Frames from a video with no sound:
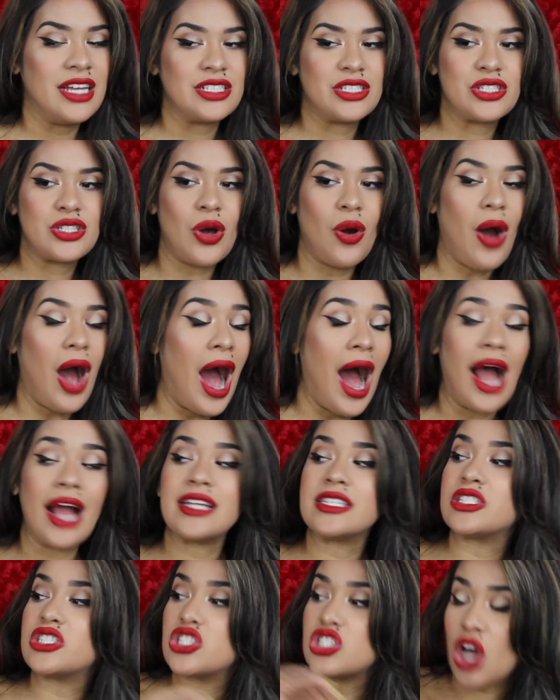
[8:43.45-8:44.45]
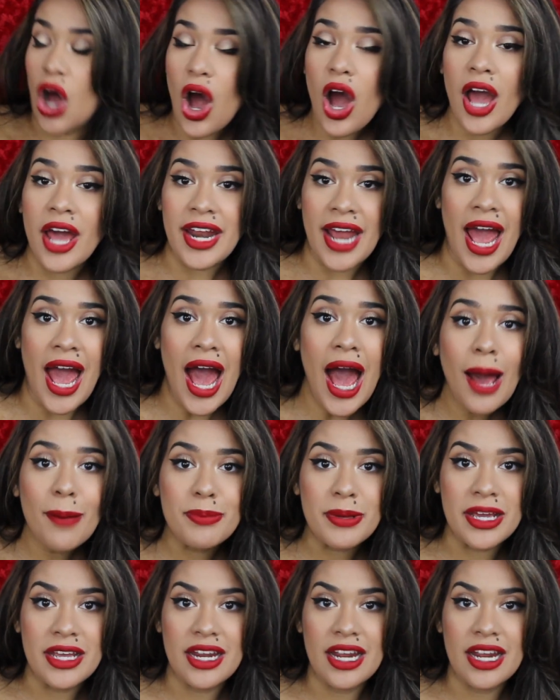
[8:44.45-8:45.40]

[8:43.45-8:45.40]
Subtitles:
And so I saw it happen,